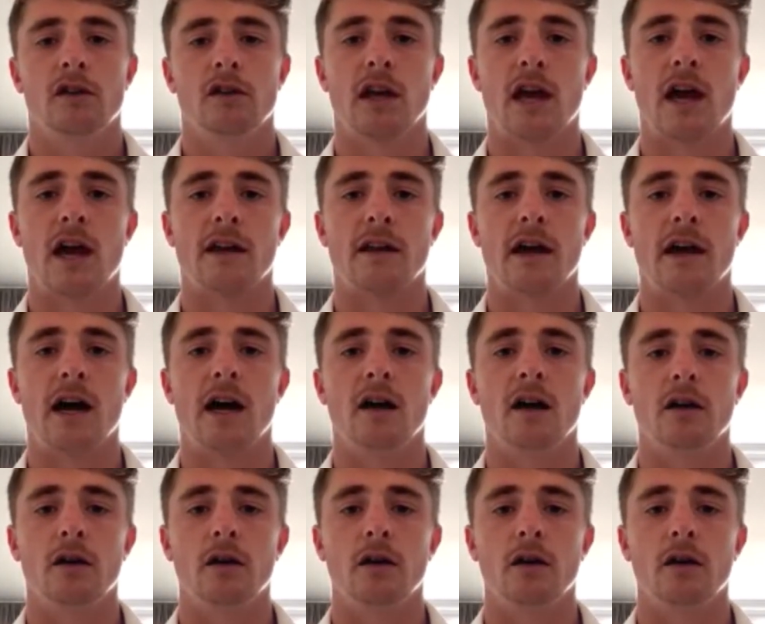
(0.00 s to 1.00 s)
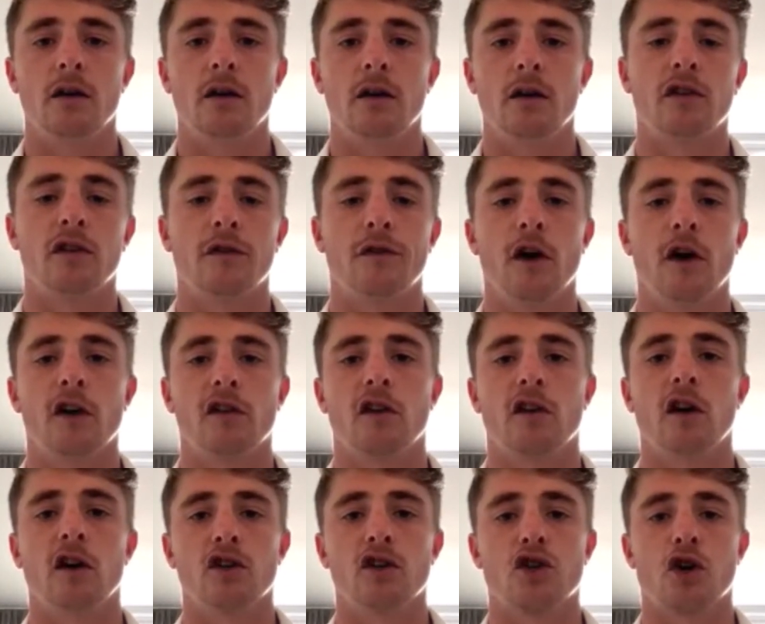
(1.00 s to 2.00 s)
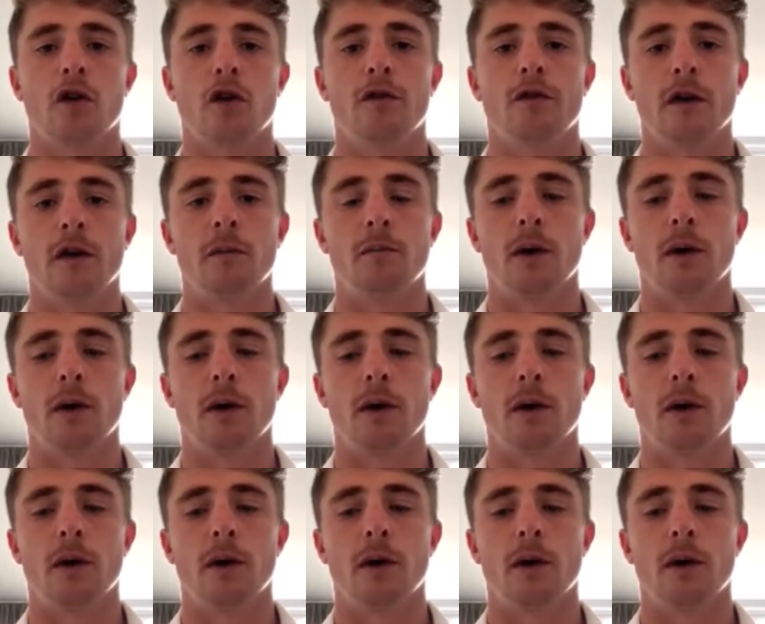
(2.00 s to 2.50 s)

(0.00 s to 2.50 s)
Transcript: getting that elusive first-class trophy.